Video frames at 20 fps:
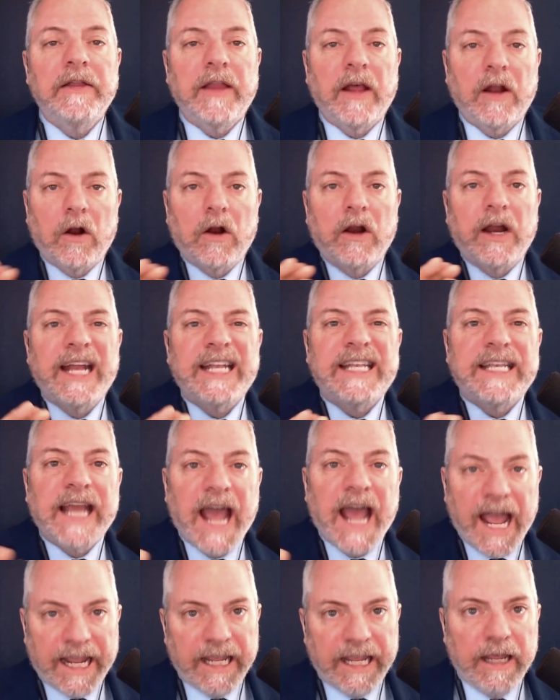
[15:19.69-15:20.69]
that are
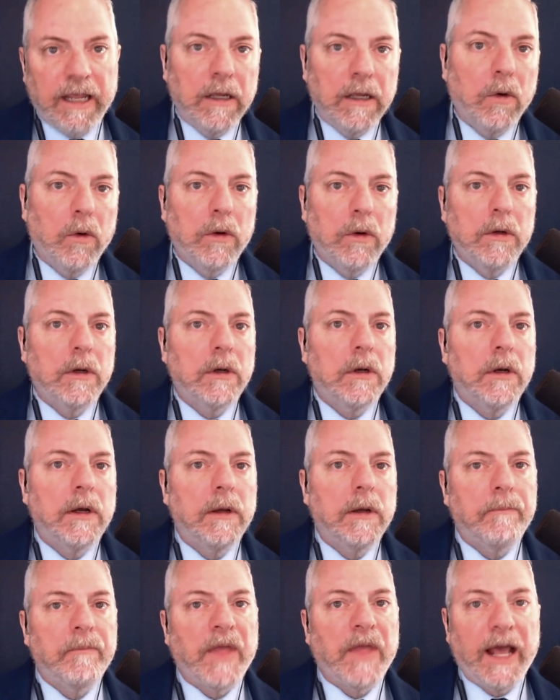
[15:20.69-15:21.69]
attacking
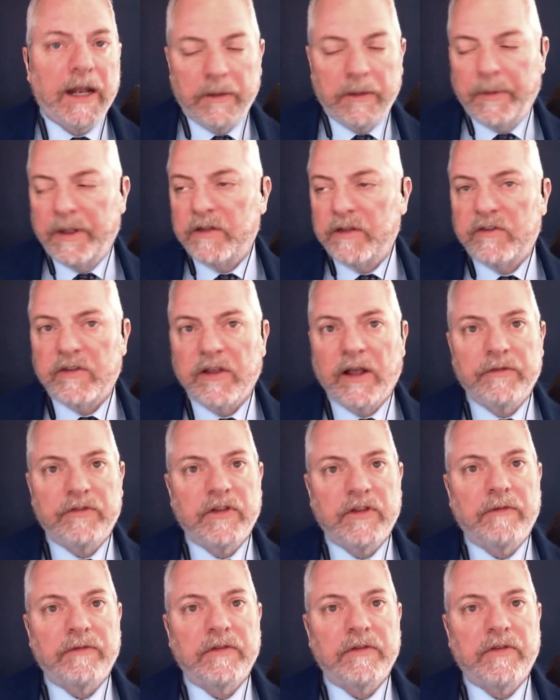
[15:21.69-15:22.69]
elements of
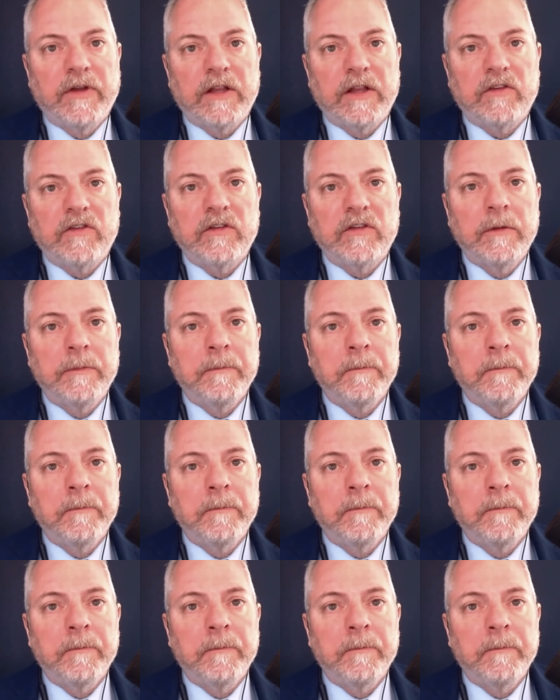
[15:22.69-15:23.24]
self defense.